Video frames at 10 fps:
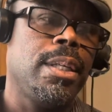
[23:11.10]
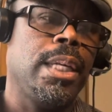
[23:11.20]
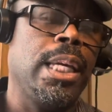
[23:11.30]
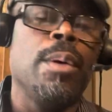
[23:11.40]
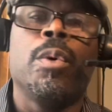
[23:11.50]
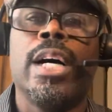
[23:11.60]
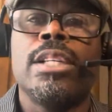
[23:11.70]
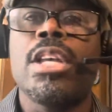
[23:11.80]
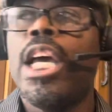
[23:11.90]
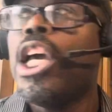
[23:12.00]
It
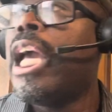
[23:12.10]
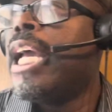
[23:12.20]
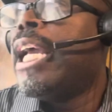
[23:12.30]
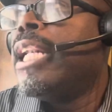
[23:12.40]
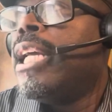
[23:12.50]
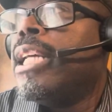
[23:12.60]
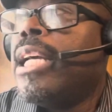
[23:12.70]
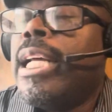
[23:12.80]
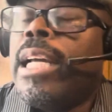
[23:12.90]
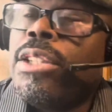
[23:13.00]
was,
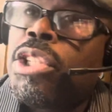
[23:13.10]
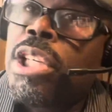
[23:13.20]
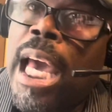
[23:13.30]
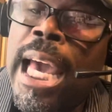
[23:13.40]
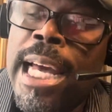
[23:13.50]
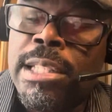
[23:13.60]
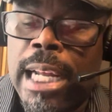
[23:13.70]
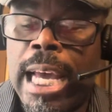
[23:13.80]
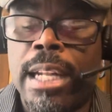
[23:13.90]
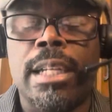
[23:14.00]
and to add to
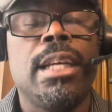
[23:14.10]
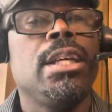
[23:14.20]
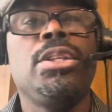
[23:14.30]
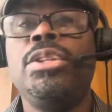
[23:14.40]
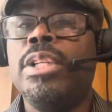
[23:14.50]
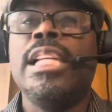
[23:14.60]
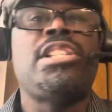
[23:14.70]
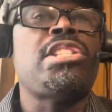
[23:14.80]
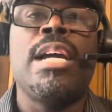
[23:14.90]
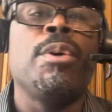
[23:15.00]
that, you didn't
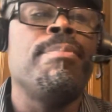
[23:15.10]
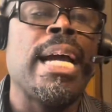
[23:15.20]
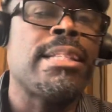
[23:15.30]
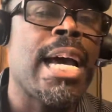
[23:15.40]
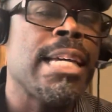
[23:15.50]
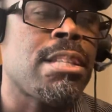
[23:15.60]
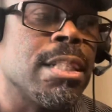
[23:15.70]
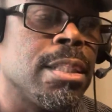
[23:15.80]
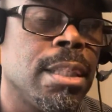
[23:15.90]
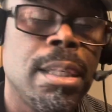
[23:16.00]
see it with Mike
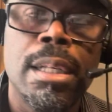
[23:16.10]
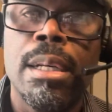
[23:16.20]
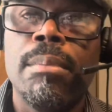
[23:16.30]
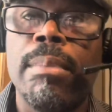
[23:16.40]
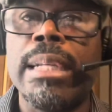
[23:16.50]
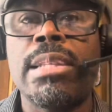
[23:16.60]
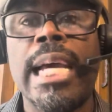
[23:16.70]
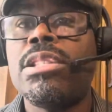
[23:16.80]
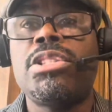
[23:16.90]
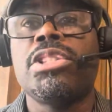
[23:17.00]
Tyson. Mike
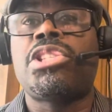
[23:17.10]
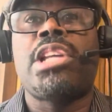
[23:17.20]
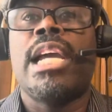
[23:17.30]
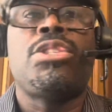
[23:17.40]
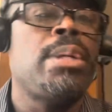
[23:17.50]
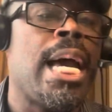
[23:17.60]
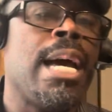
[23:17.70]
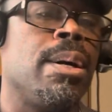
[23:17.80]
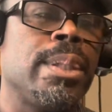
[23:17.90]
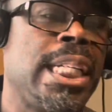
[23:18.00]
Tyson just stared you
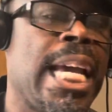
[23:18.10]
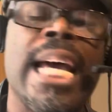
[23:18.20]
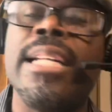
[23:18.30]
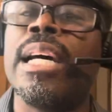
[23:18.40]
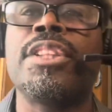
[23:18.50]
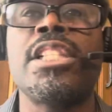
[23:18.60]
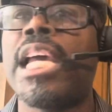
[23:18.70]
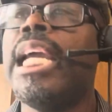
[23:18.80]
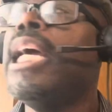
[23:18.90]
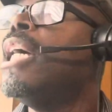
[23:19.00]
down. He had nothing to
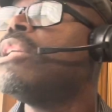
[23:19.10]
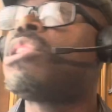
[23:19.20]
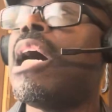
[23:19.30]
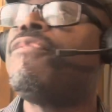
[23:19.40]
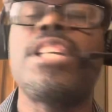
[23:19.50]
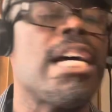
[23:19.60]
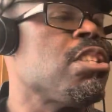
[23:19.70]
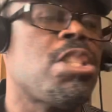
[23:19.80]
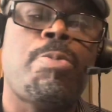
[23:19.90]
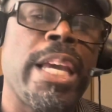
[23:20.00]
say. Tough
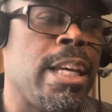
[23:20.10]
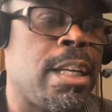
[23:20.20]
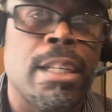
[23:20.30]
doesn't speak.